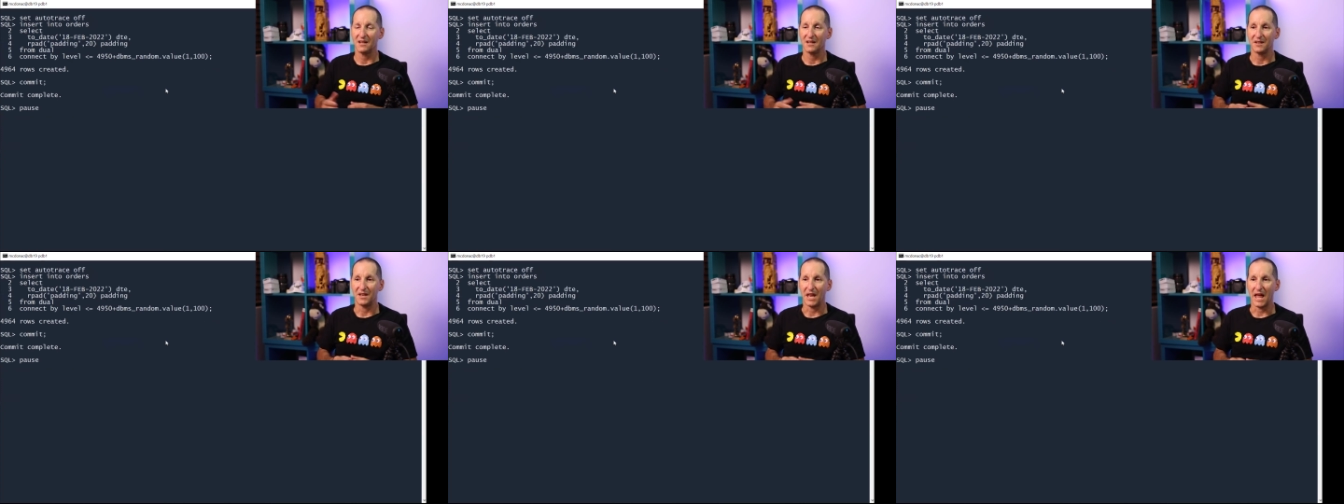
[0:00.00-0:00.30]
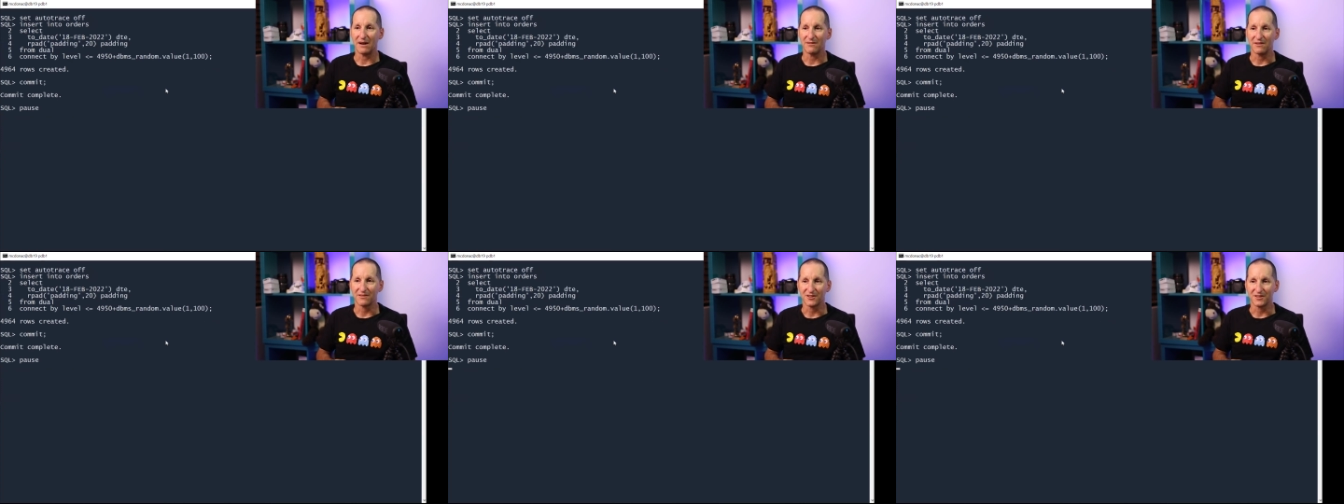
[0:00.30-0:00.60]

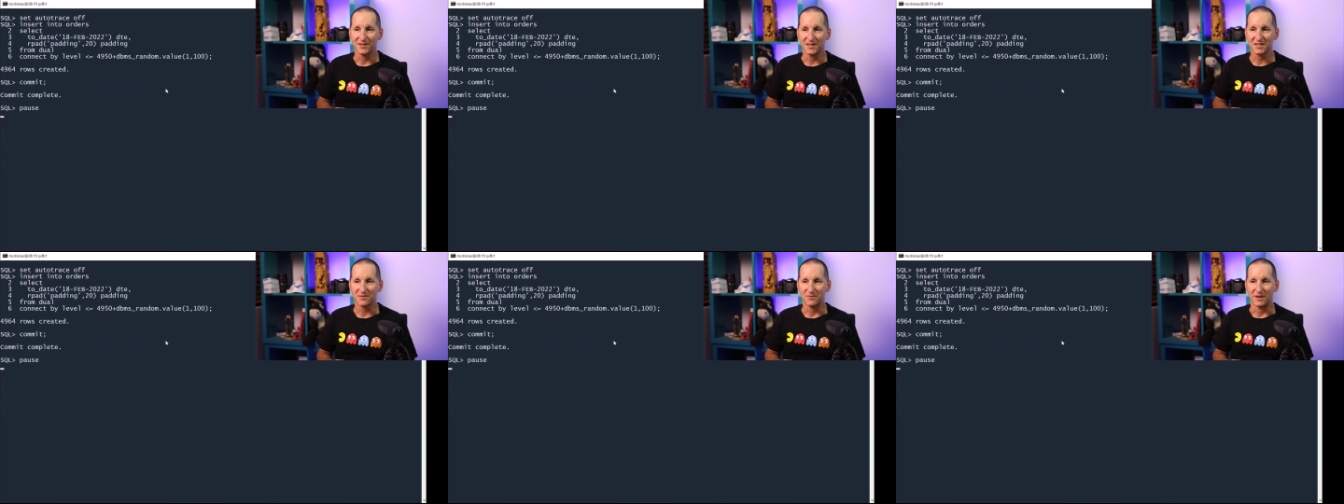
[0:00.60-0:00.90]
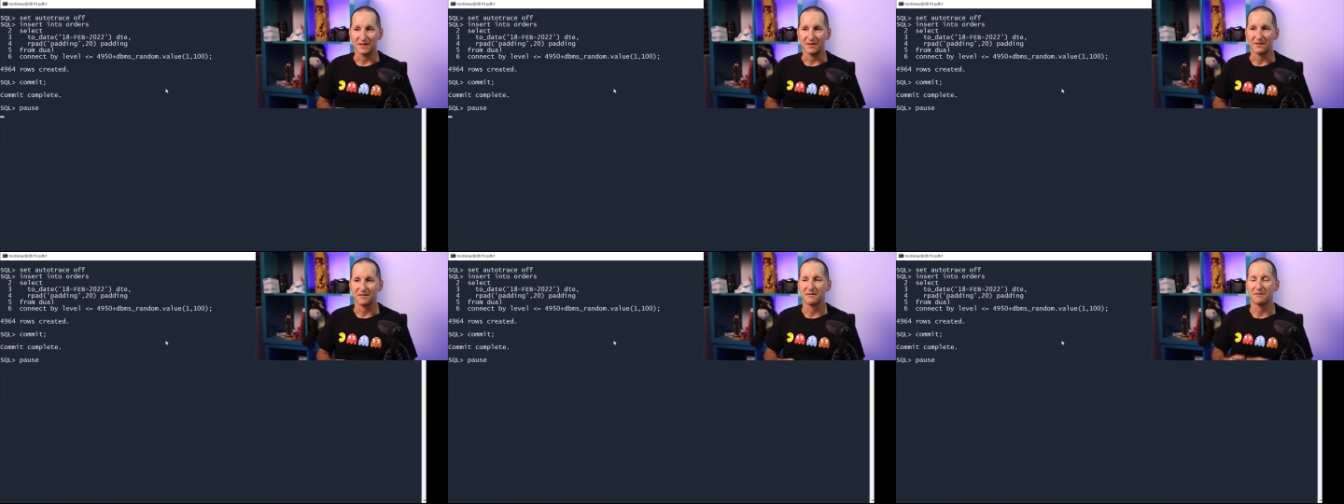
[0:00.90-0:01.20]
Now I've got this
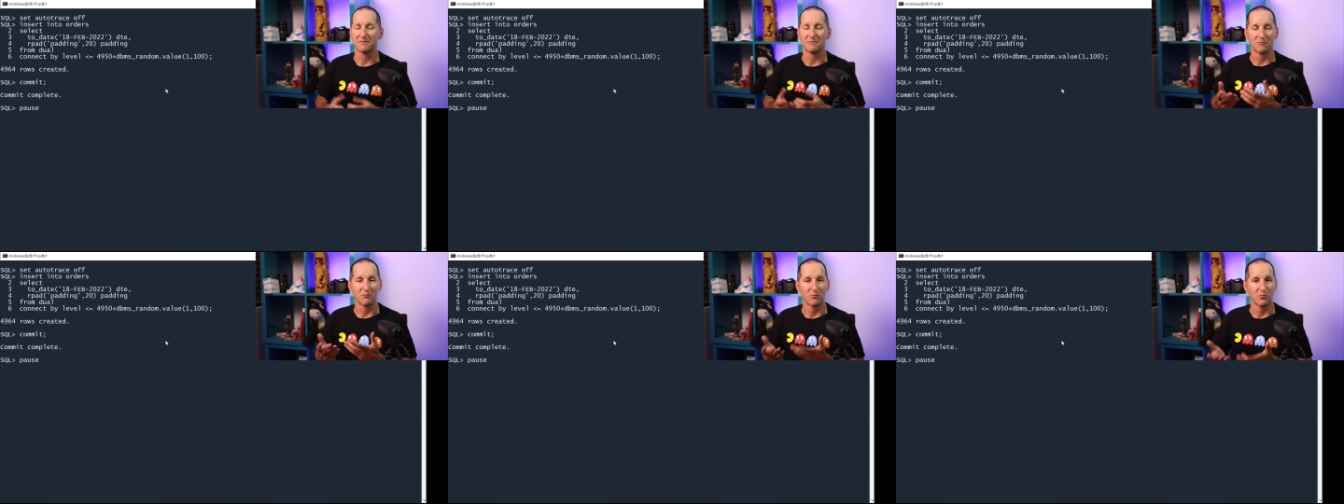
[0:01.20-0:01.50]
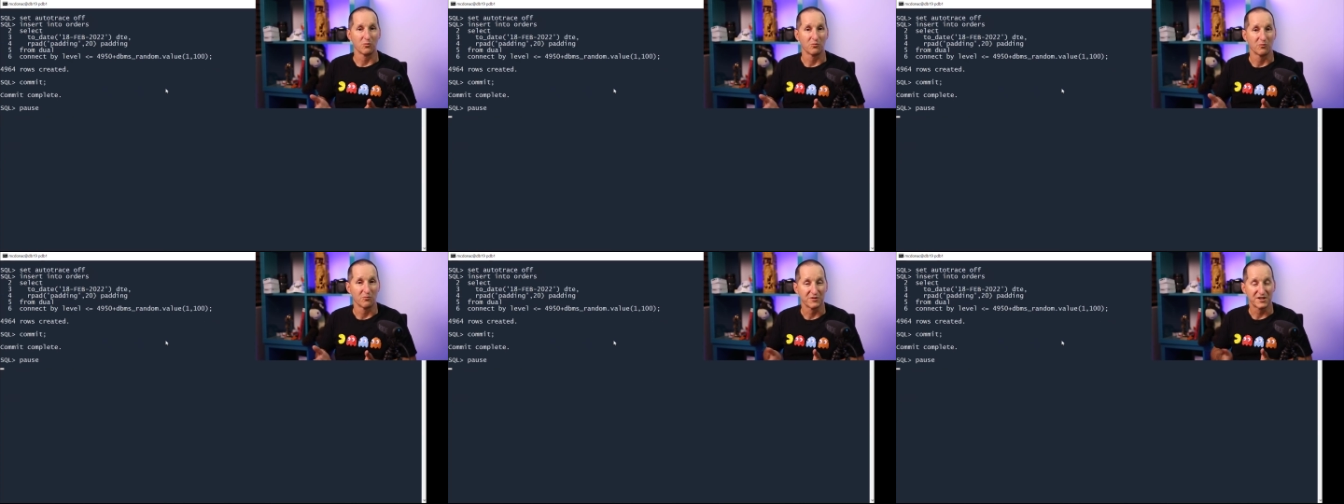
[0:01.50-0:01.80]
one.
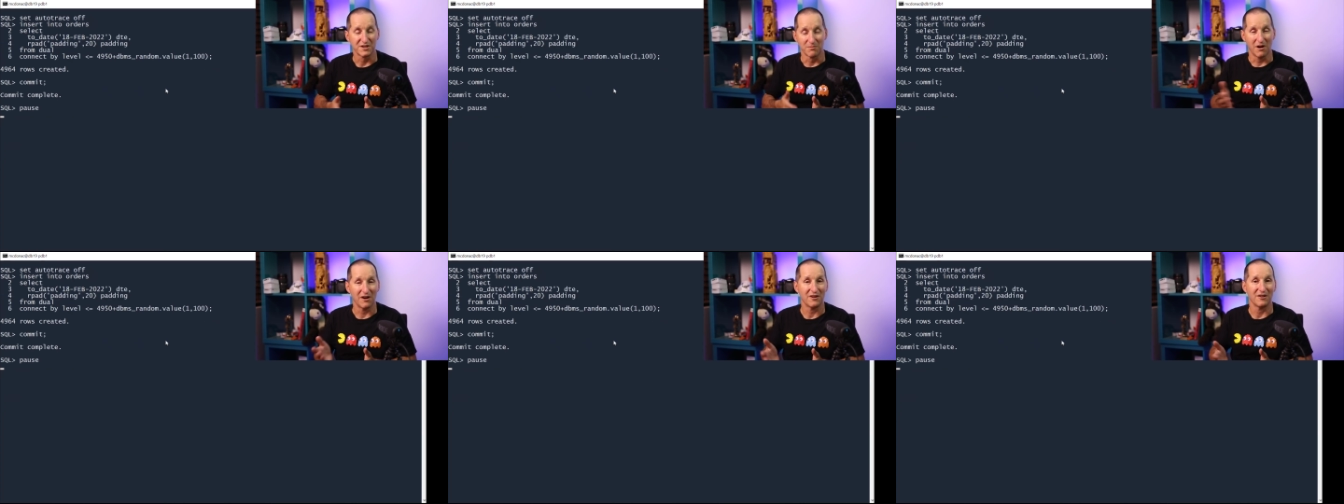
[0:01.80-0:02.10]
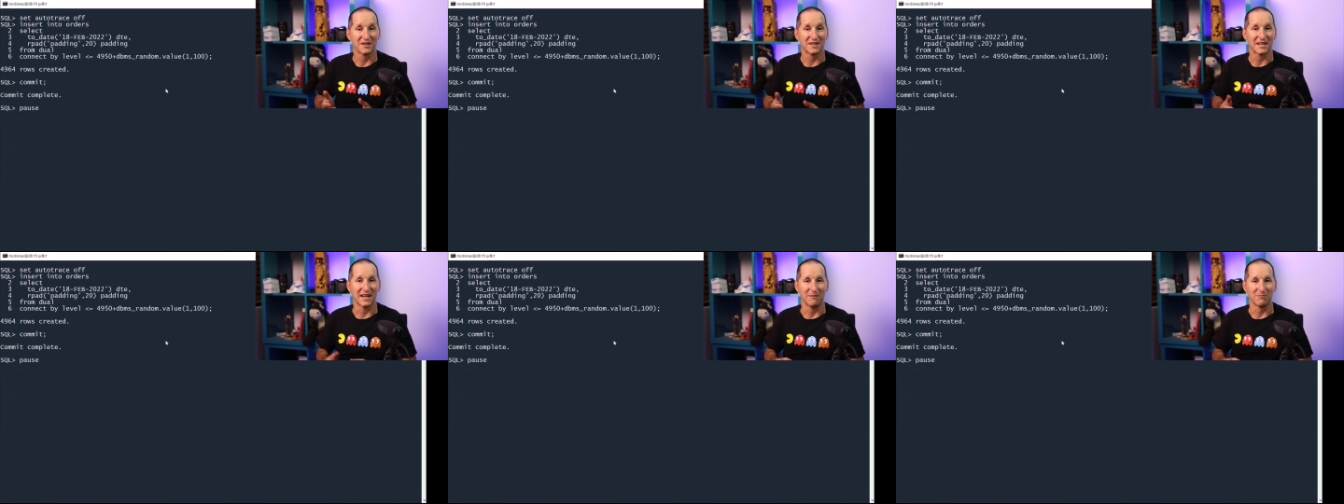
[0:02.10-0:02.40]
Tomorrow
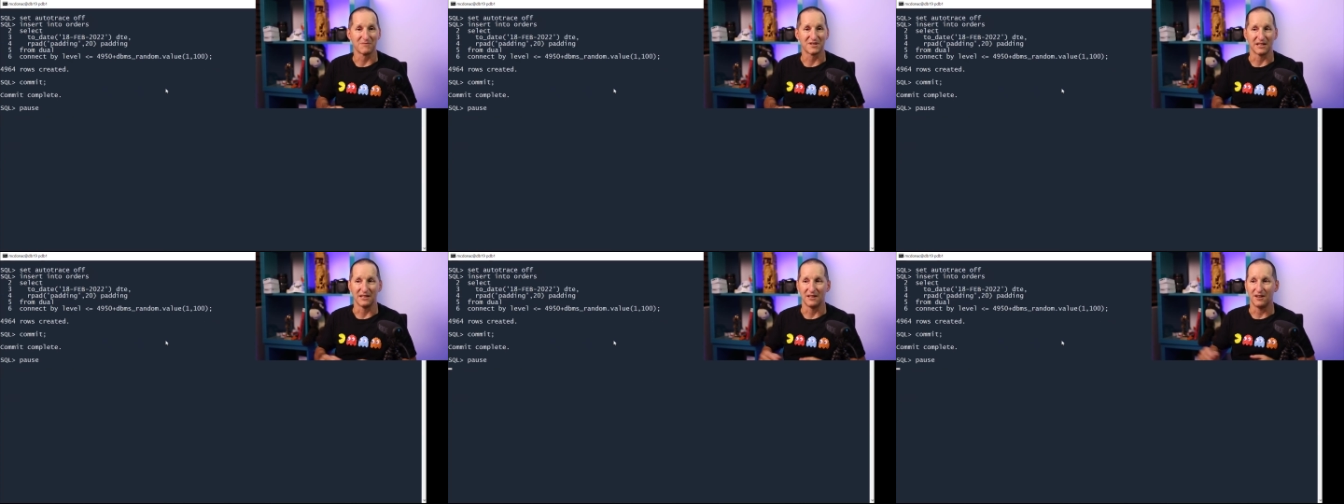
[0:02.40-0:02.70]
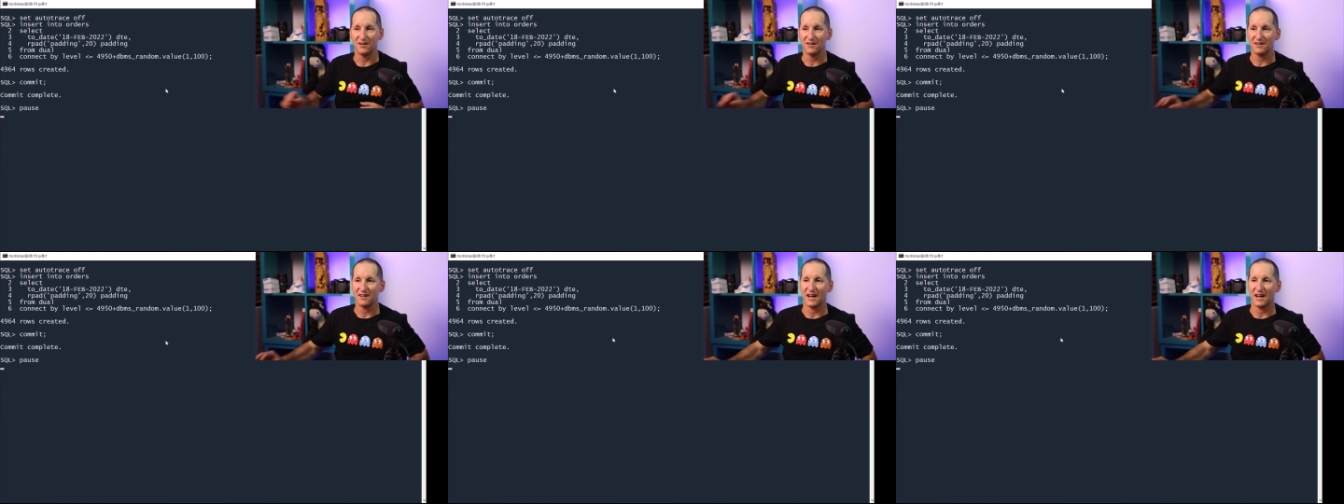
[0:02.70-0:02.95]
comes along,